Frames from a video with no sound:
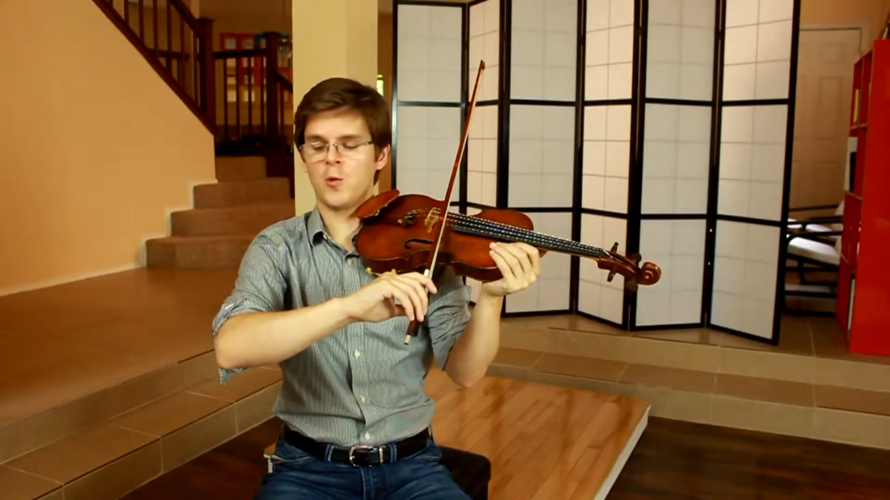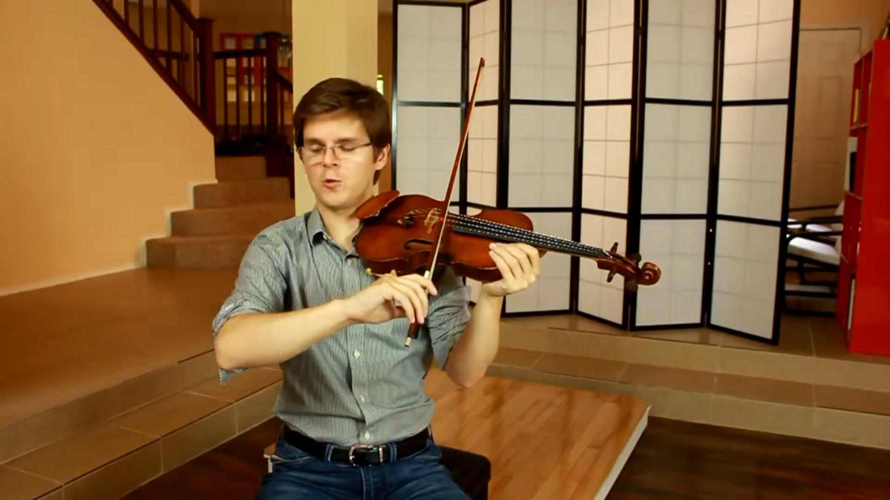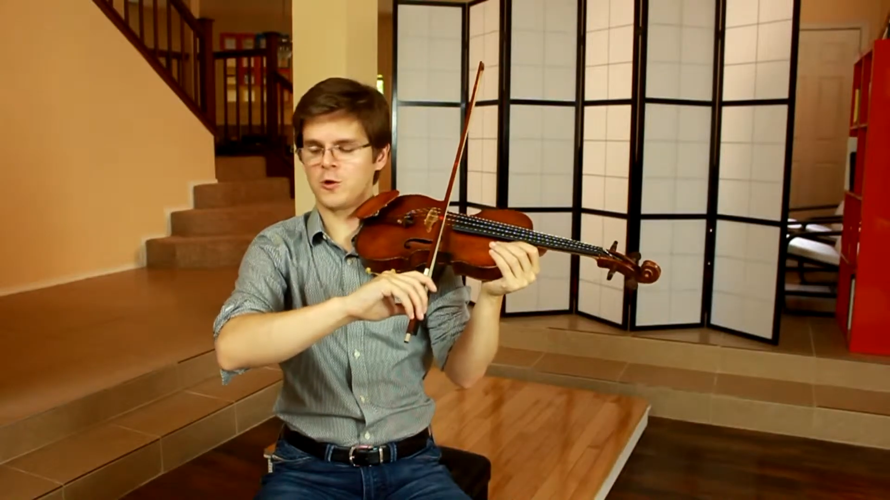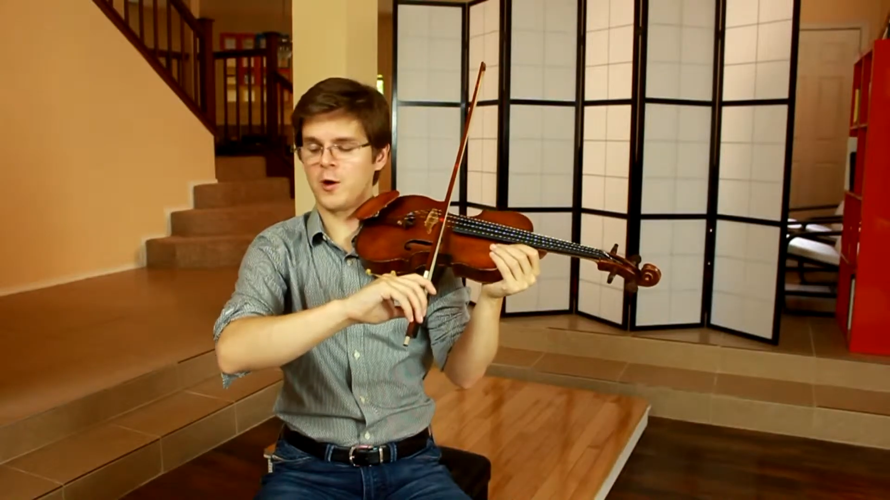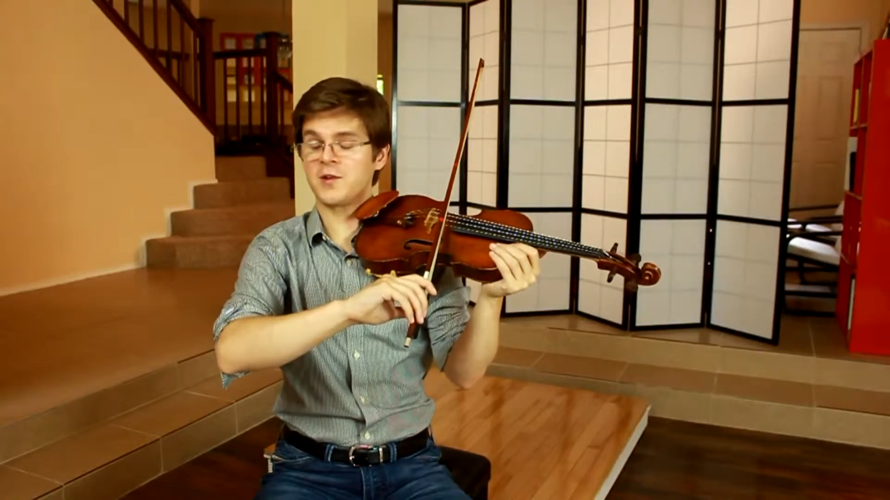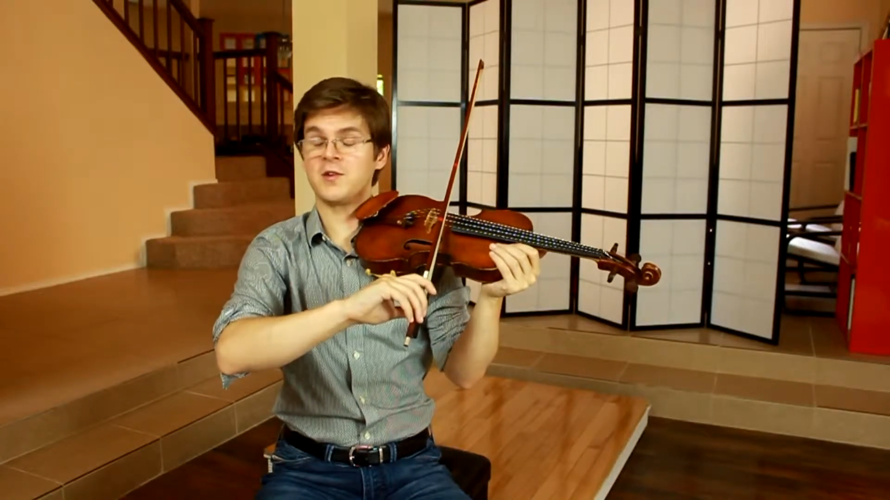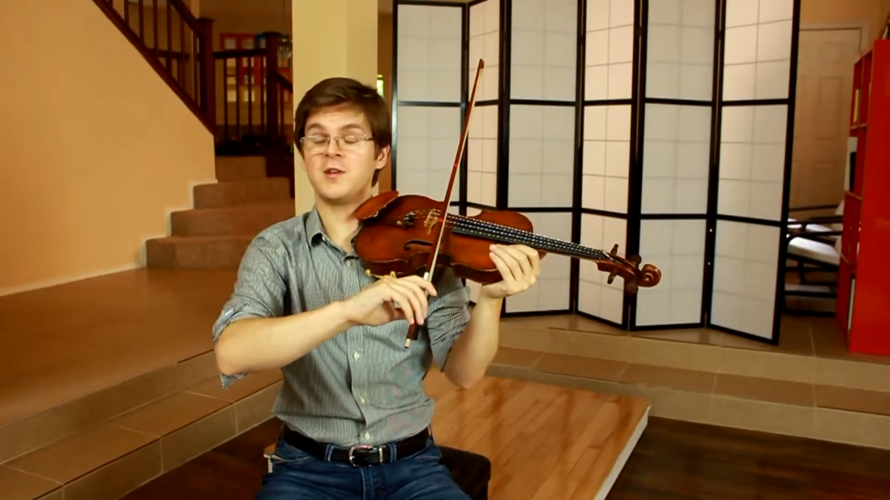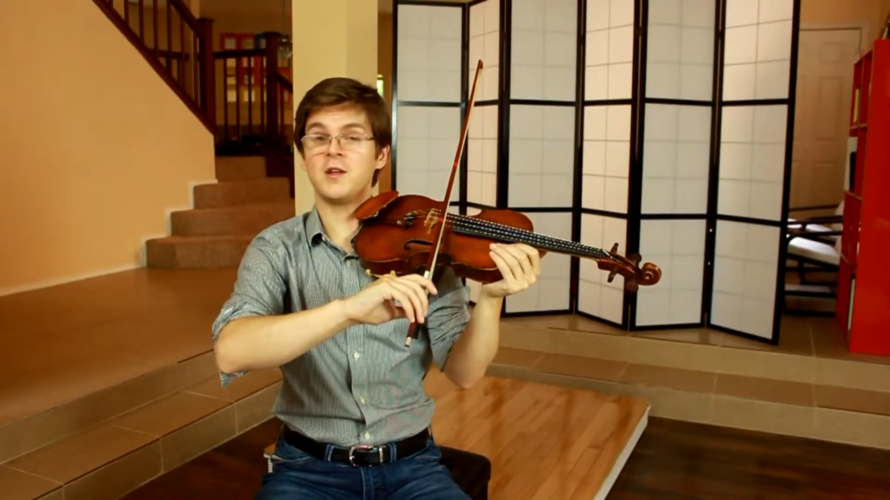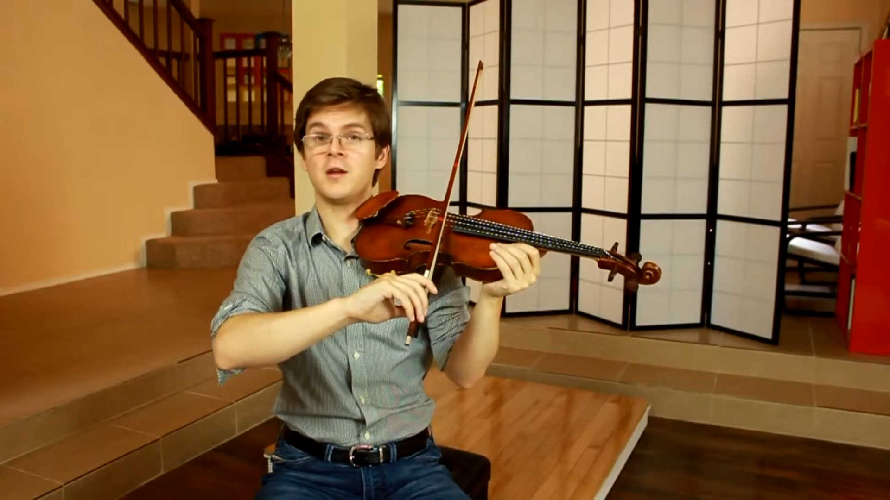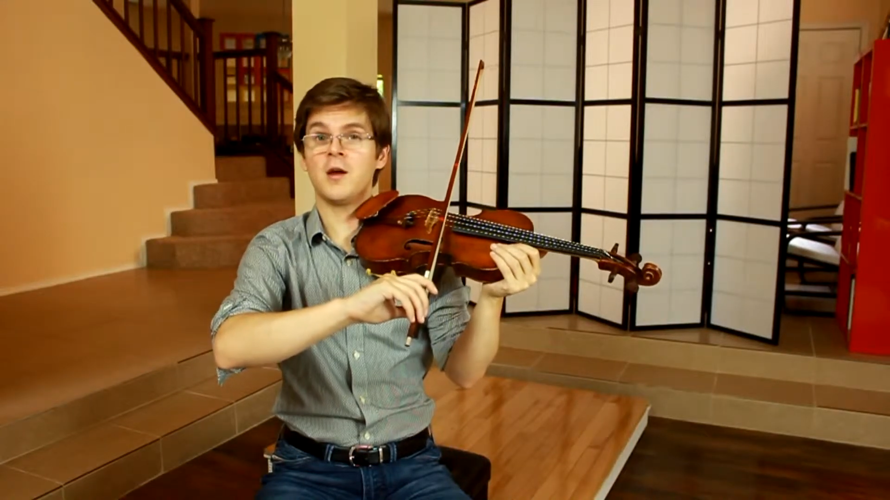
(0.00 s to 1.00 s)
we're going to
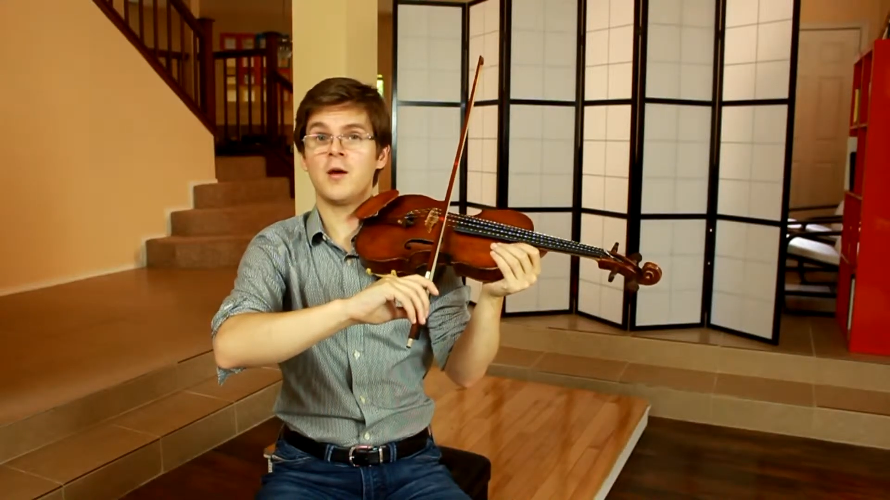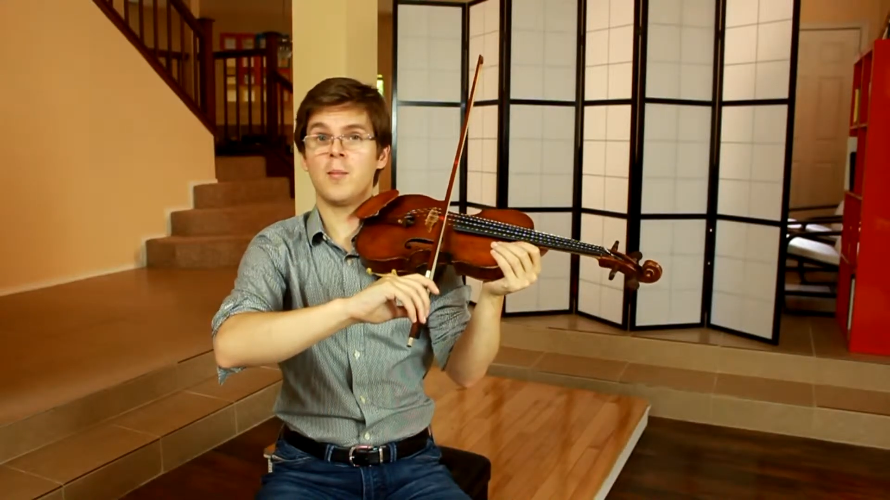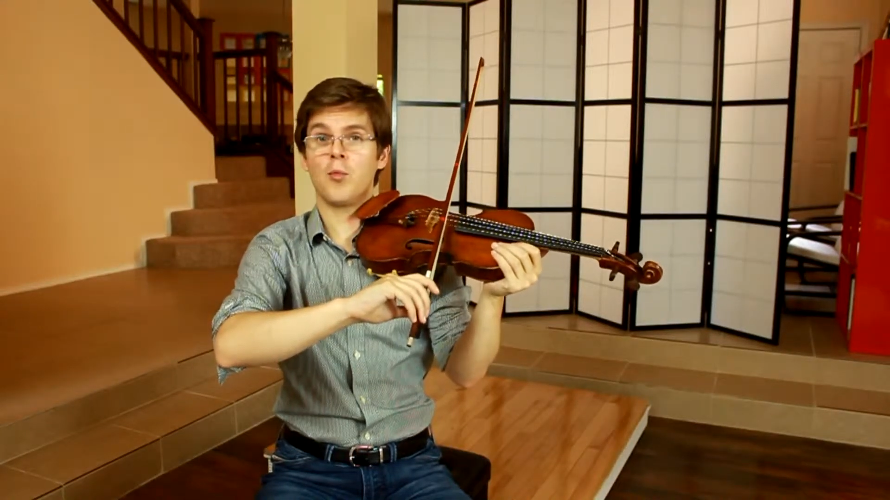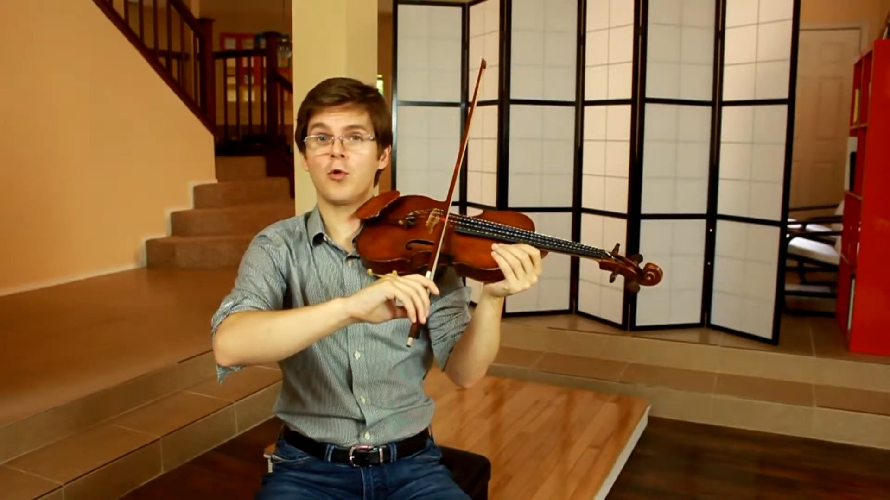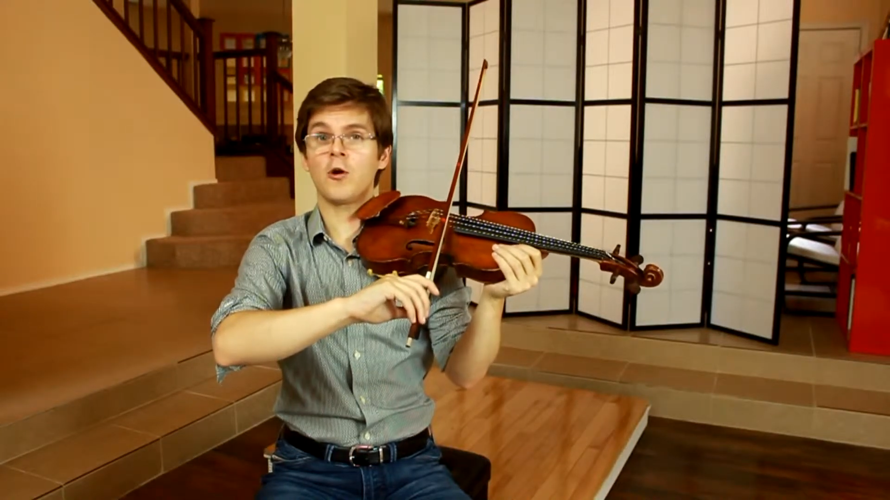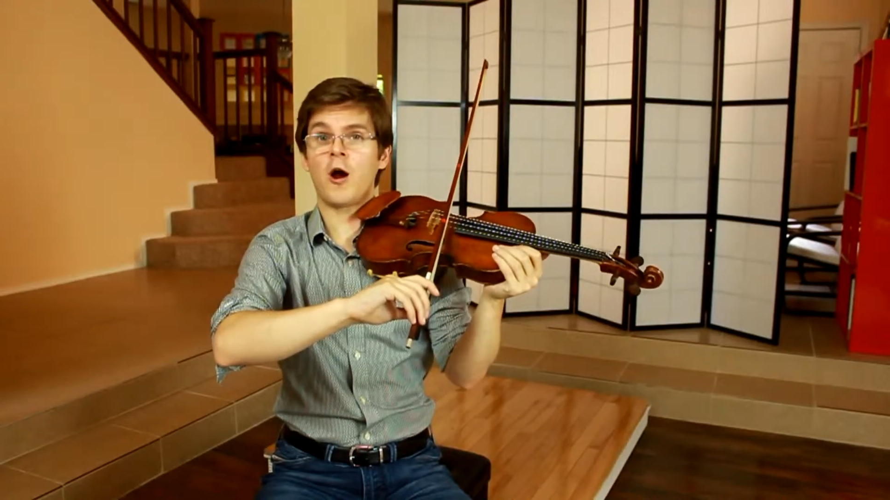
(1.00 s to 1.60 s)
need more